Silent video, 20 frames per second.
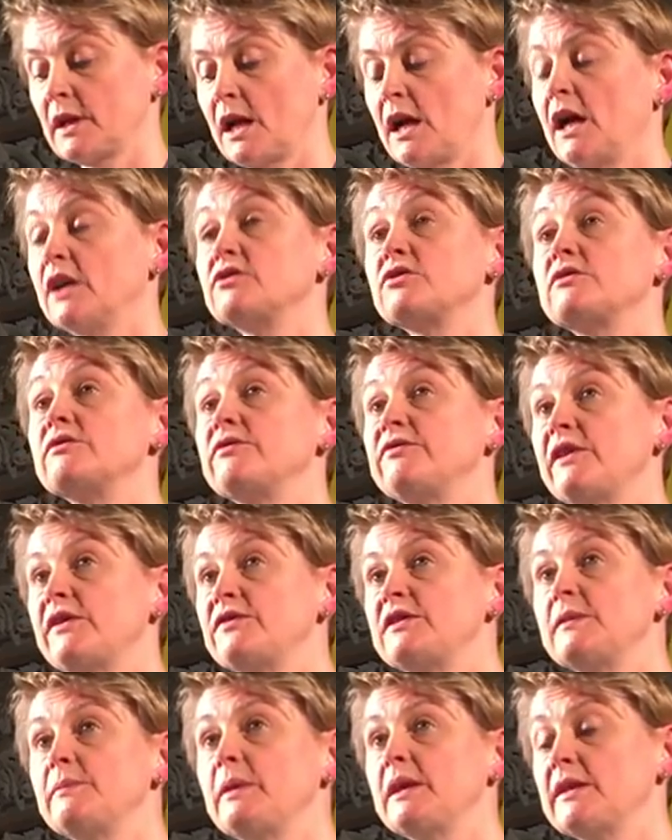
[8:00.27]

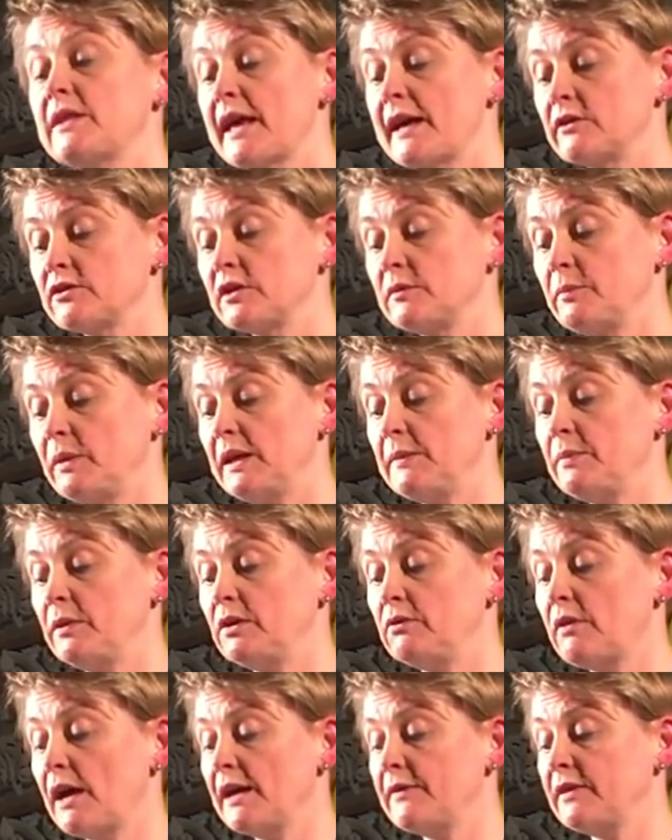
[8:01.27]
150,000
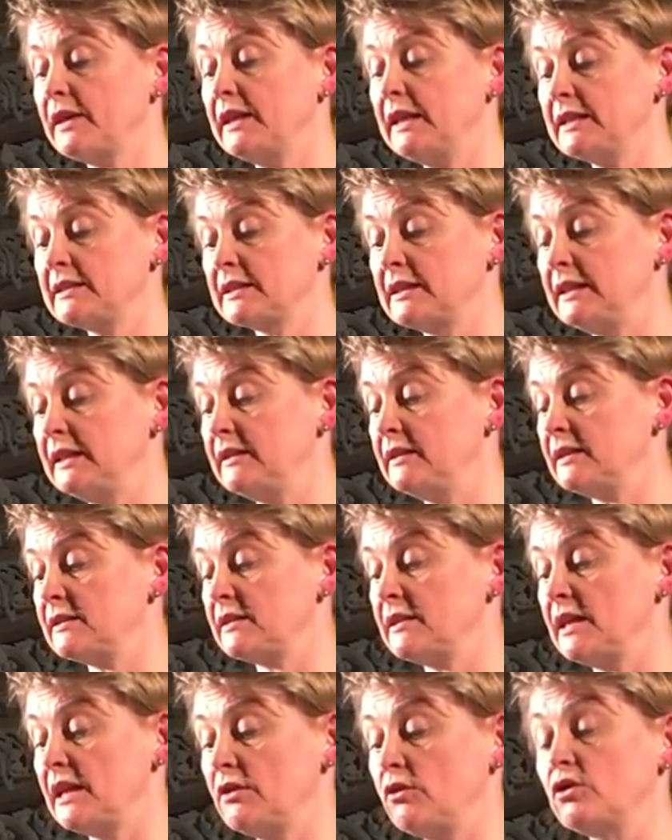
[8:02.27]
people arriving in Italy
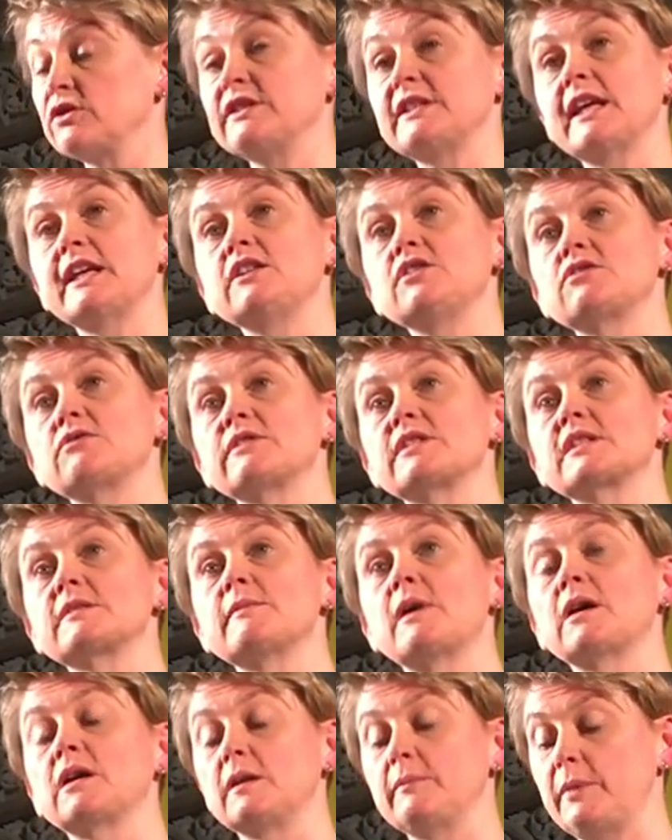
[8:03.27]
this year on dangerous
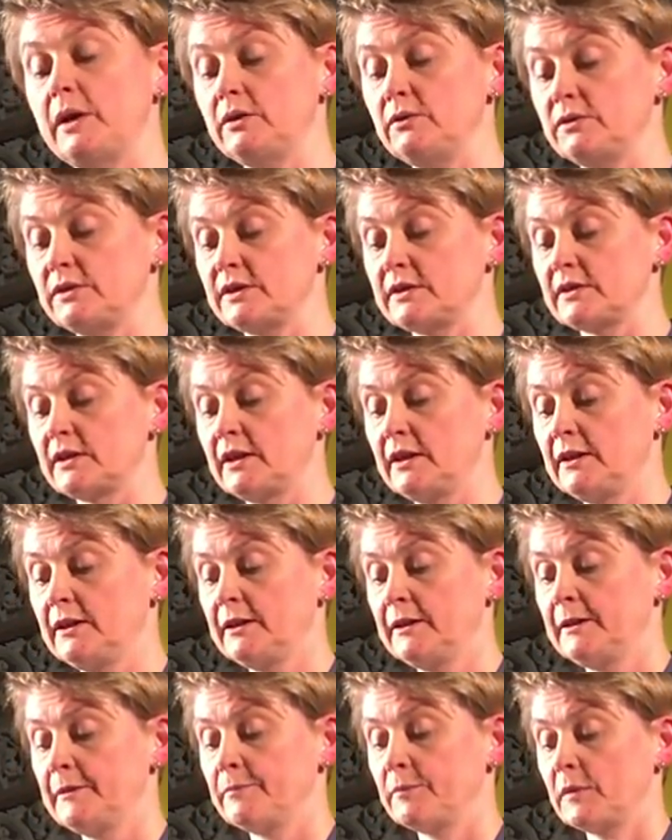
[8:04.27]
smuggler boats,
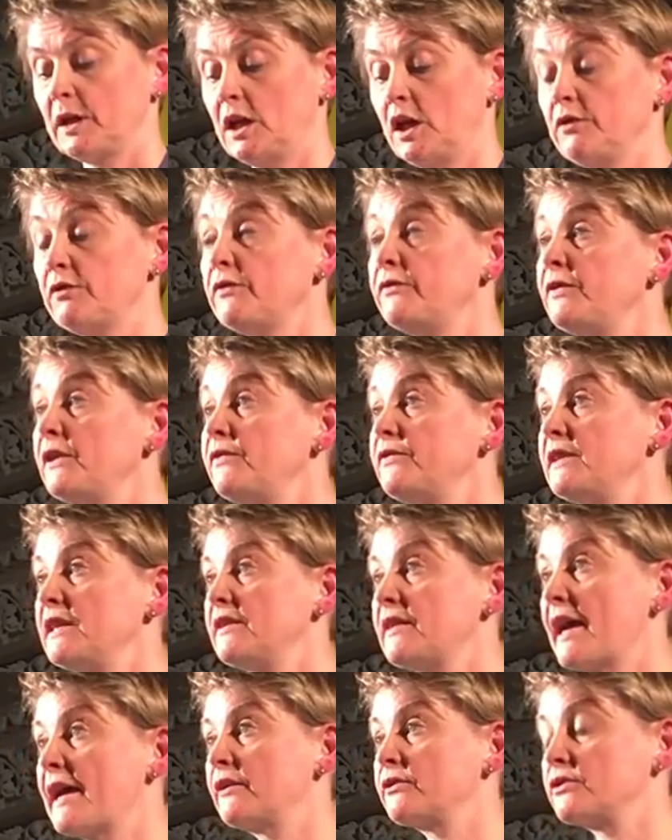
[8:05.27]
and over
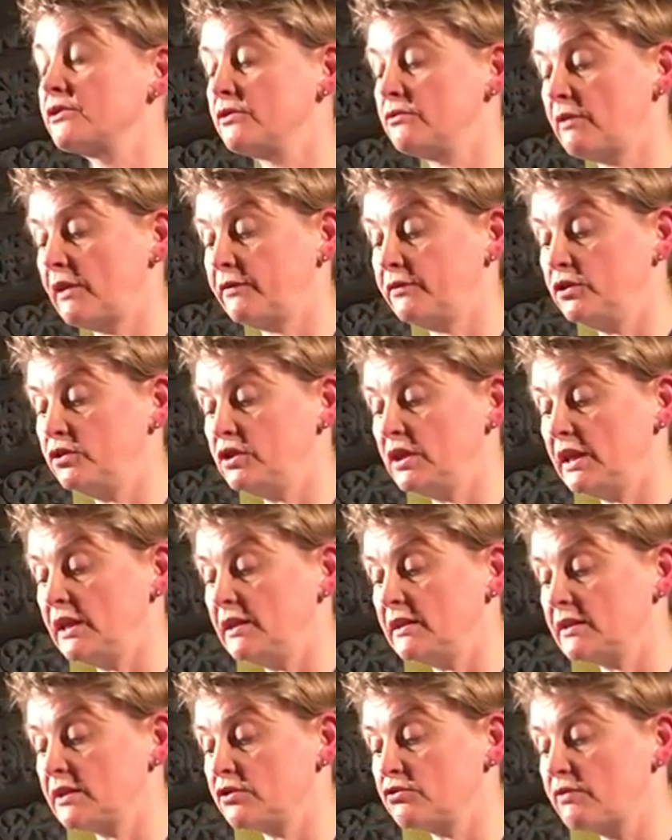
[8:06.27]
50,000
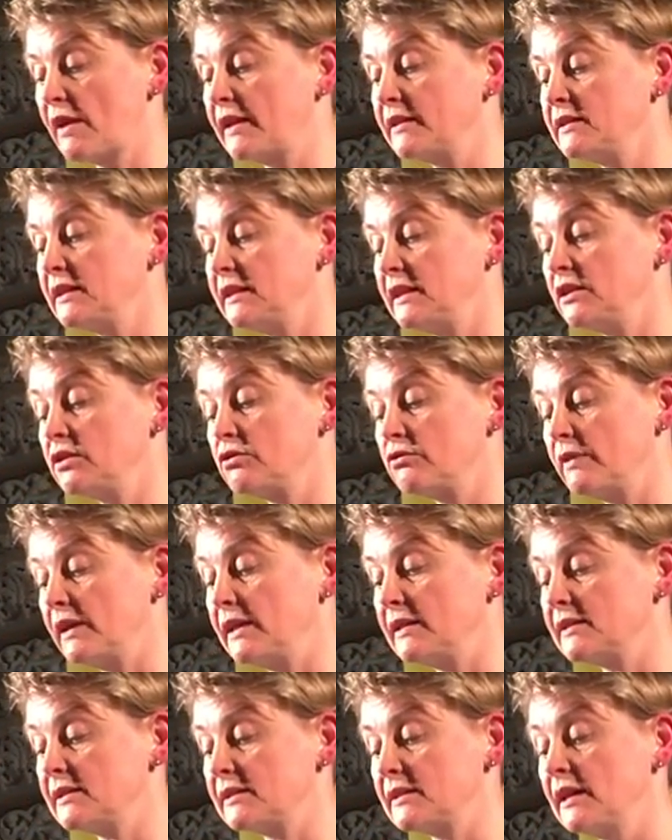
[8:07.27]
refugees stranded in
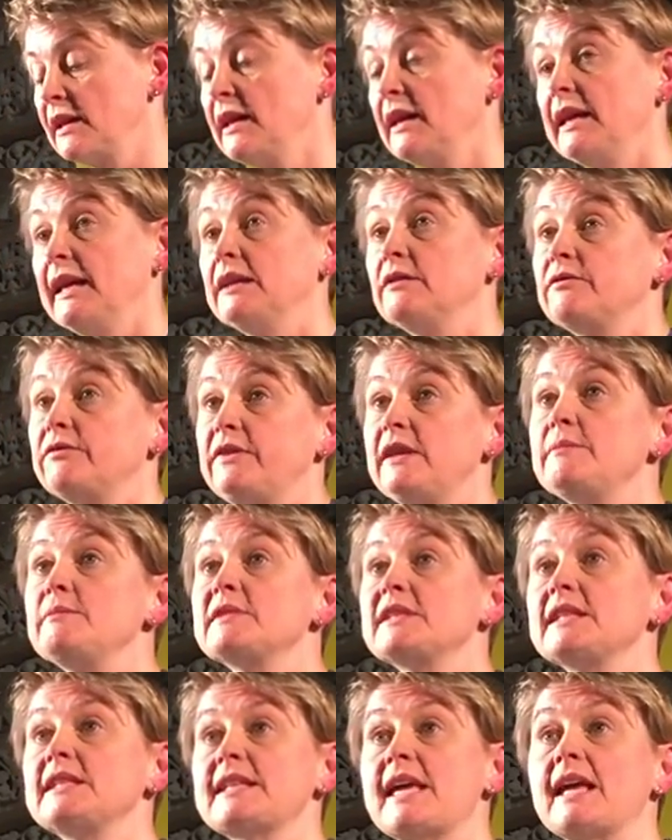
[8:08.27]
Greece in
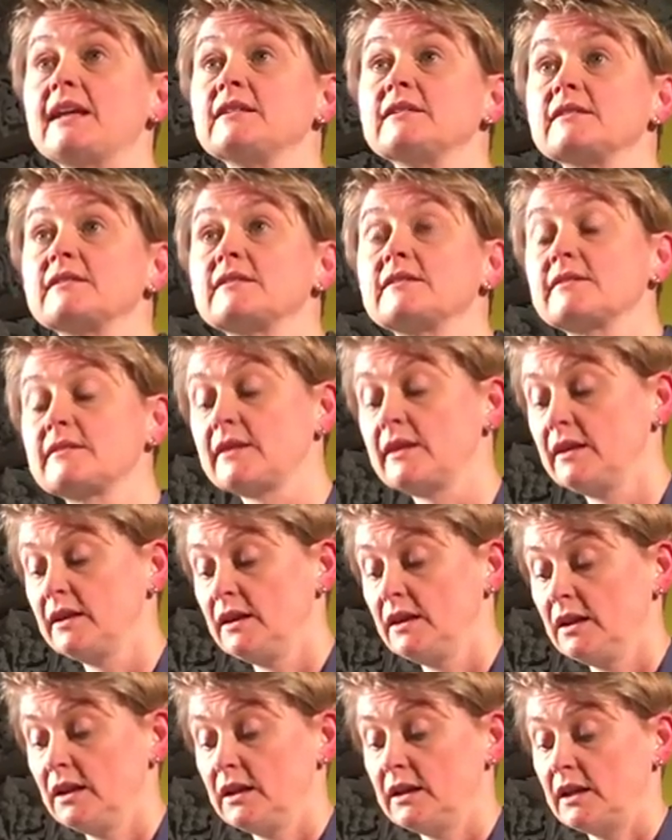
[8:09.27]
flimsy tents
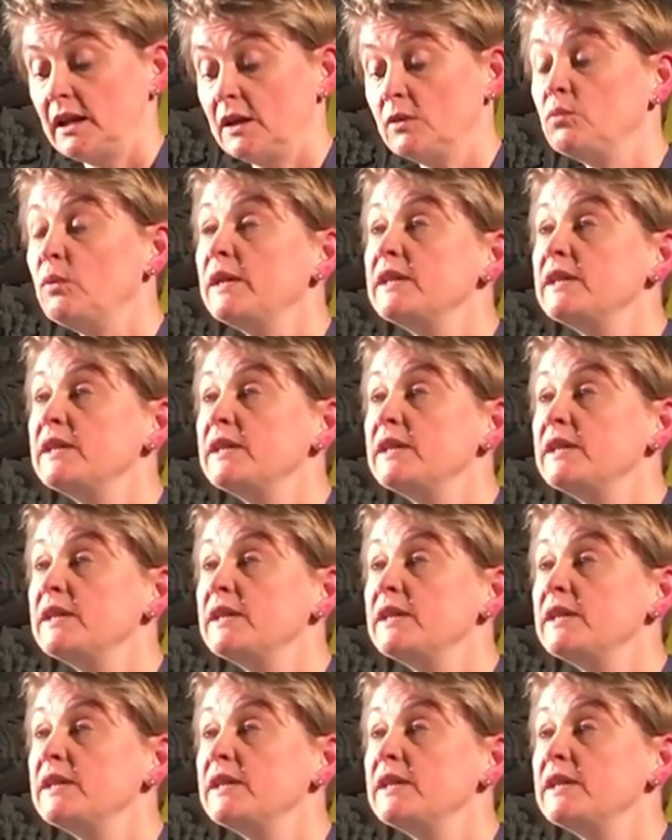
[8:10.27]
and